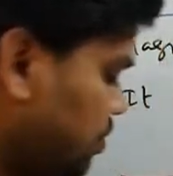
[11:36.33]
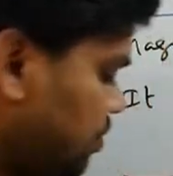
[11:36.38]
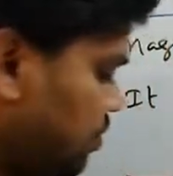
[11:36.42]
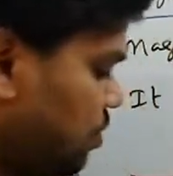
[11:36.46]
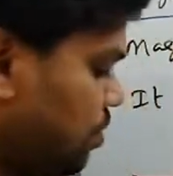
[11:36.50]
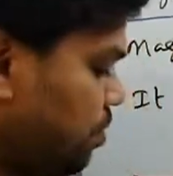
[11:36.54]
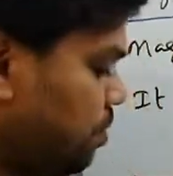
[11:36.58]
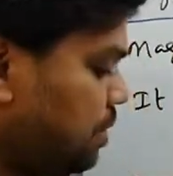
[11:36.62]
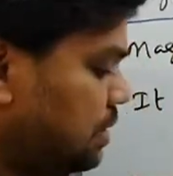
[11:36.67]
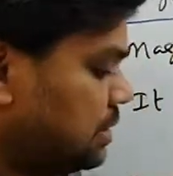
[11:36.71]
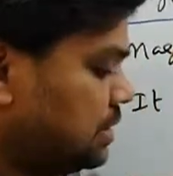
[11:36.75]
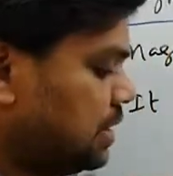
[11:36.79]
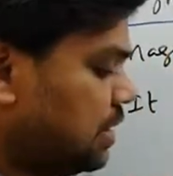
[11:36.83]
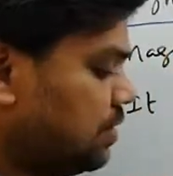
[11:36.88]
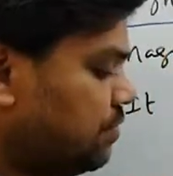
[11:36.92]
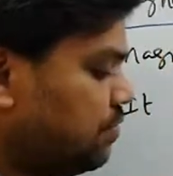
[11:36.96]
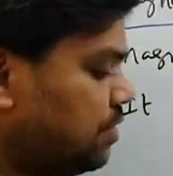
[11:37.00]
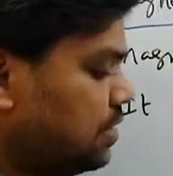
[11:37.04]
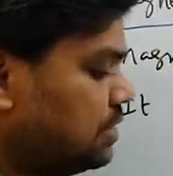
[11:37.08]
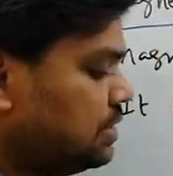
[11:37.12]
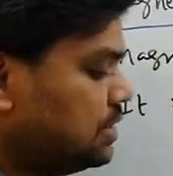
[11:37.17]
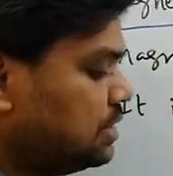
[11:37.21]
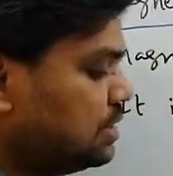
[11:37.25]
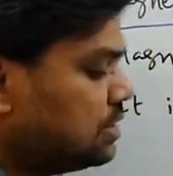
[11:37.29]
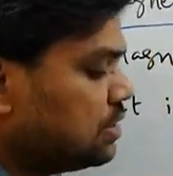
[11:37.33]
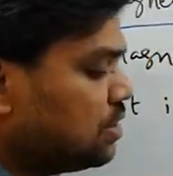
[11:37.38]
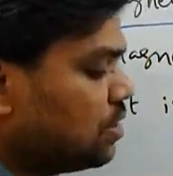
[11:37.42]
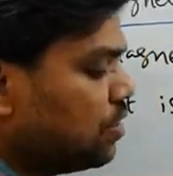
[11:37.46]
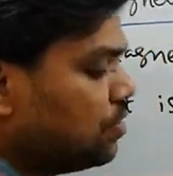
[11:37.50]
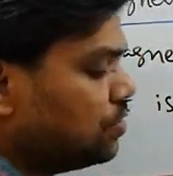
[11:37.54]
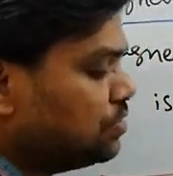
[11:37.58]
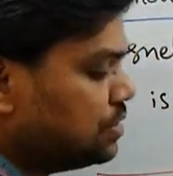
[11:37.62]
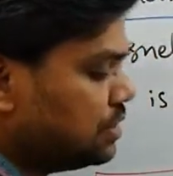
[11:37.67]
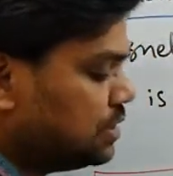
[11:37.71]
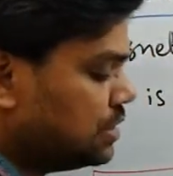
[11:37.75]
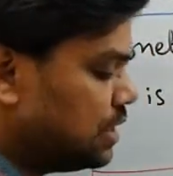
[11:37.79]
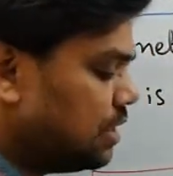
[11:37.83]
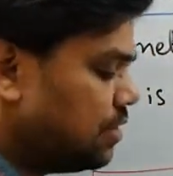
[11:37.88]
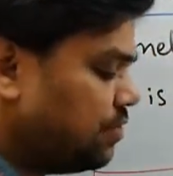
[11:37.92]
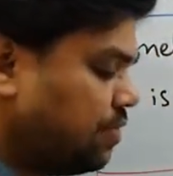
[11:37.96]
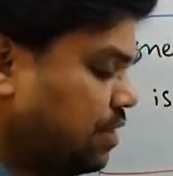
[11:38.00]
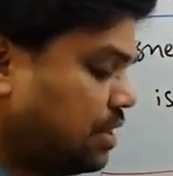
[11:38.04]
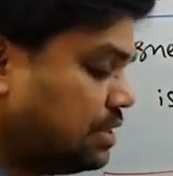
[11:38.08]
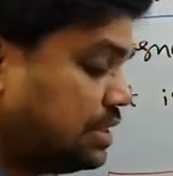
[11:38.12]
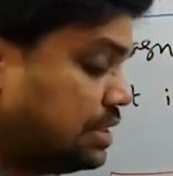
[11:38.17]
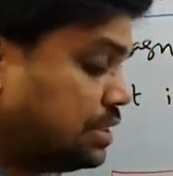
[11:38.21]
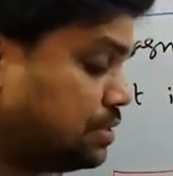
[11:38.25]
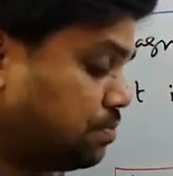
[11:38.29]
open surfaces, closed
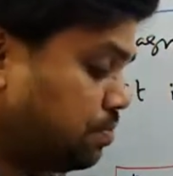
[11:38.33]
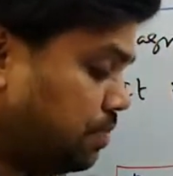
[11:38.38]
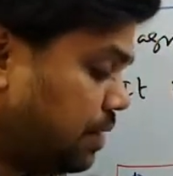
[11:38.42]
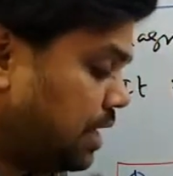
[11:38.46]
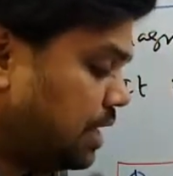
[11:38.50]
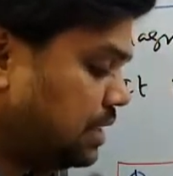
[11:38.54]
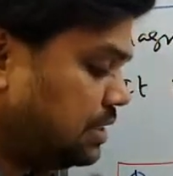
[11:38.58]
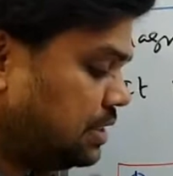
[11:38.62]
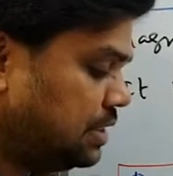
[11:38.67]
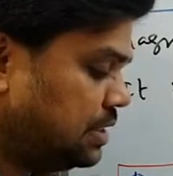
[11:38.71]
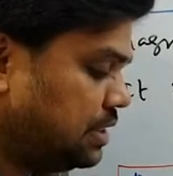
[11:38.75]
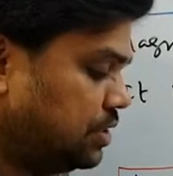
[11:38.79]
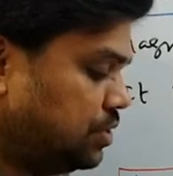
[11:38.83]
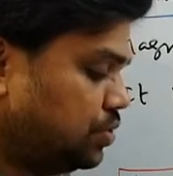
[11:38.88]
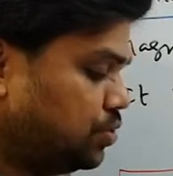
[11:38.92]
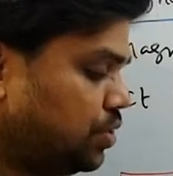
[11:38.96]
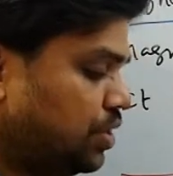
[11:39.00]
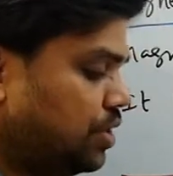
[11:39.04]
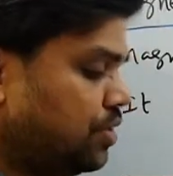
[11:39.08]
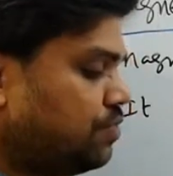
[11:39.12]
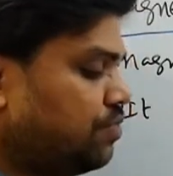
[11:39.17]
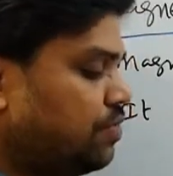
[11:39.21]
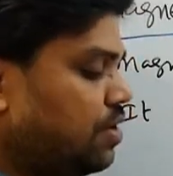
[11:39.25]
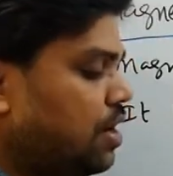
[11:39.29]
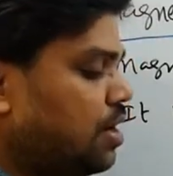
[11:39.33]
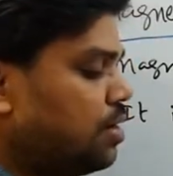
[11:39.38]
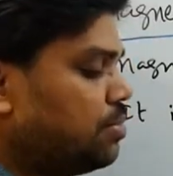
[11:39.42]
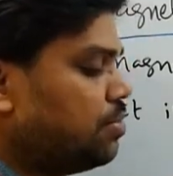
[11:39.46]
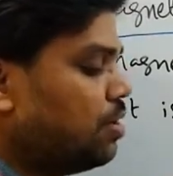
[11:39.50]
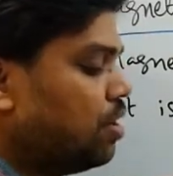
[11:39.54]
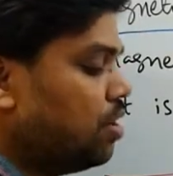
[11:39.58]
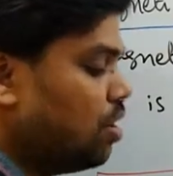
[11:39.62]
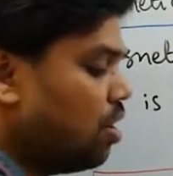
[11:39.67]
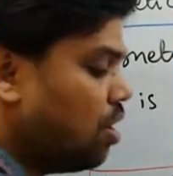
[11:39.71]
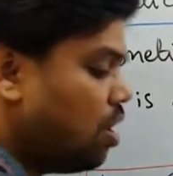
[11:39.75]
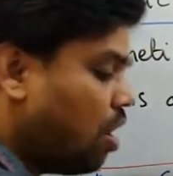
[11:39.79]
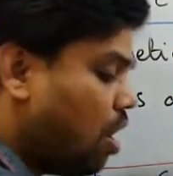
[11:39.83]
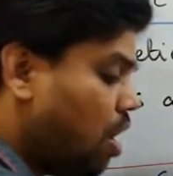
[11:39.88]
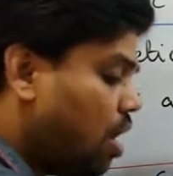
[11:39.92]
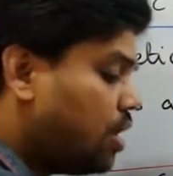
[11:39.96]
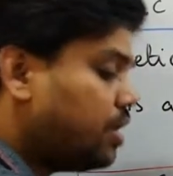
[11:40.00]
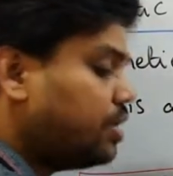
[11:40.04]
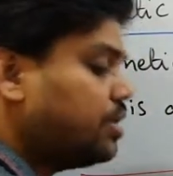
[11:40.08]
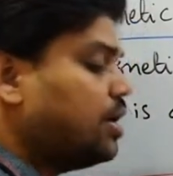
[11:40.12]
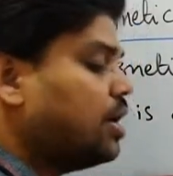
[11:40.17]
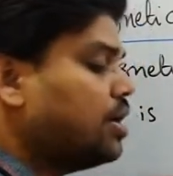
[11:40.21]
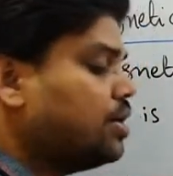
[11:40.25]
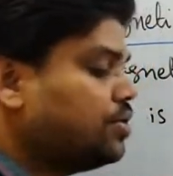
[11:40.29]
surfaces placed in uniform
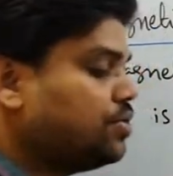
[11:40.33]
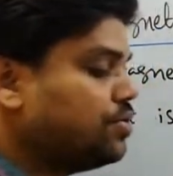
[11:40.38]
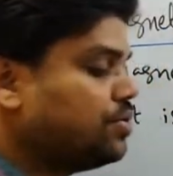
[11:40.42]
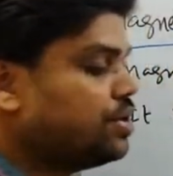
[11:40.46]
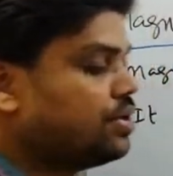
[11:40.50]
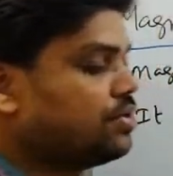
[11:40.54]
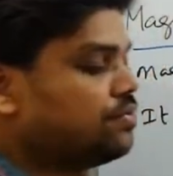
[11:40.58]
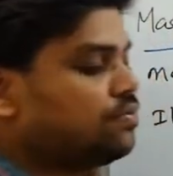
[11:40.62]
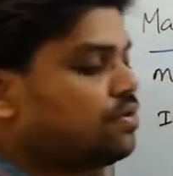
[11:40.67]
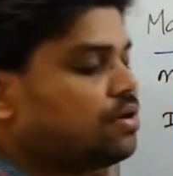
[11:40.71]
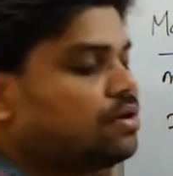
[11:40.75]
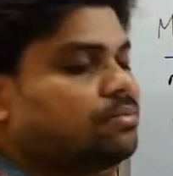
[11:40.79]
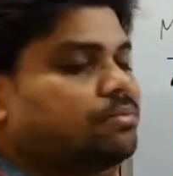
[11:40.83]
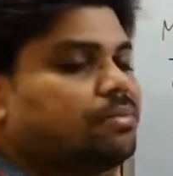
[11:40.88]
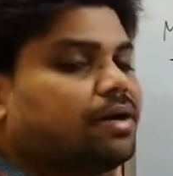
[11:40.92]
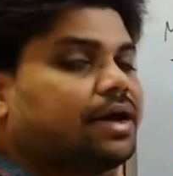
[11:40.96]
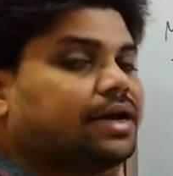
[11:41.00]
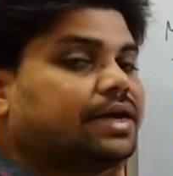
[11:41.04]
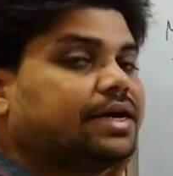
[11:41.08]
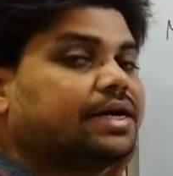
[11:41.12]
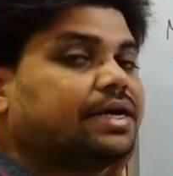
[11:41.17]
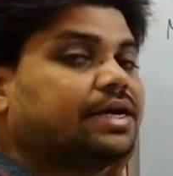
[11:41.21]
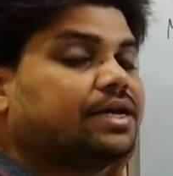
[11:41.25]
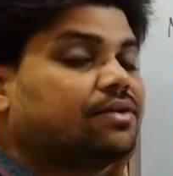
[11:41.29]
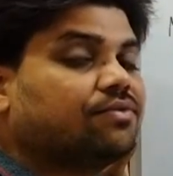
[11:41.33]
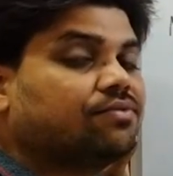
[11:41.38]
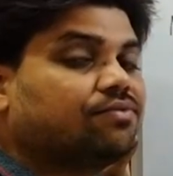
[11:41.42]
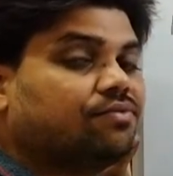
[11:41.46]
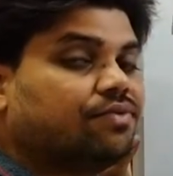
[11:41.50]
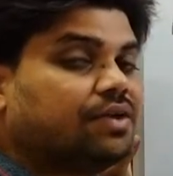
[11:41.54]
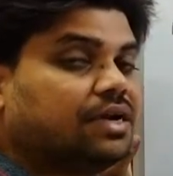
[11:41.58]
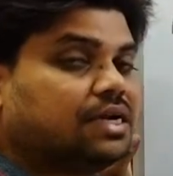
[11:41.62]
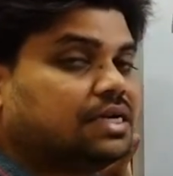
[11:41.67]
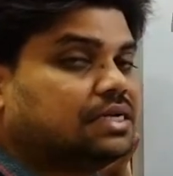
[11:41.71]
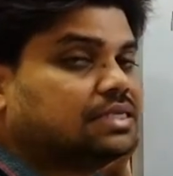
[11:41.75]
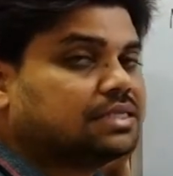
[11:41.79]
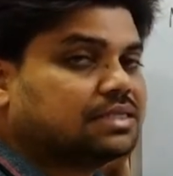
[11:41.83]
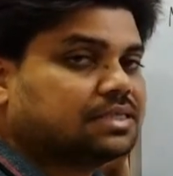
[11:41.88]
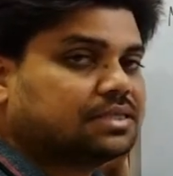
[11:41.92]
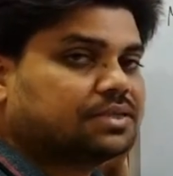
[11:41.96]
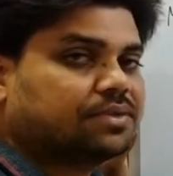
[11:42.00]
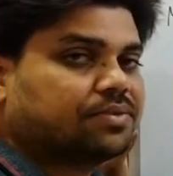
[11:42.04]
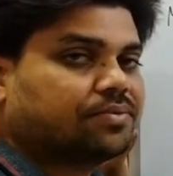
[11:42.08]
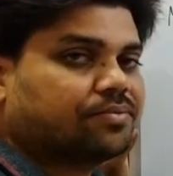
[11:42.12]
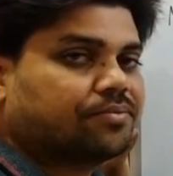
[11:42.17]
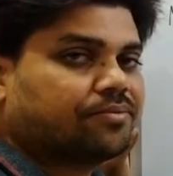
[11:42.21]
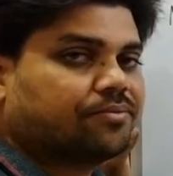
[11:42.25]
or non-uniform magnetic fields,